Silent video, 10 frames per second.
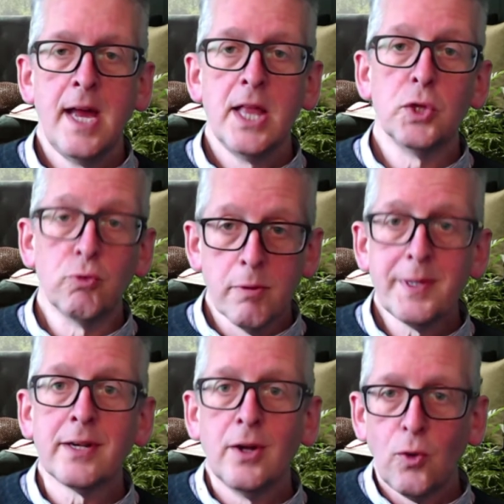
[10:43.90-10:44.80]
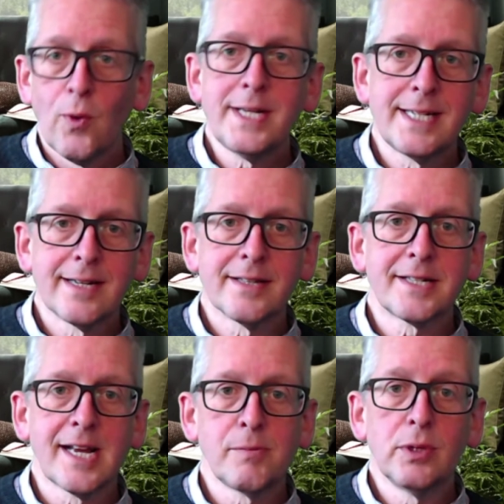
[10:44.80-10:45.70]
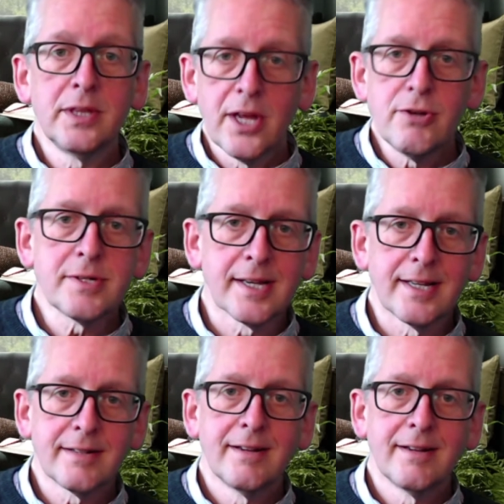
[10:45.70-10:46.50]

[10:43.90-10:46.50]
The woman waiting at the table knows it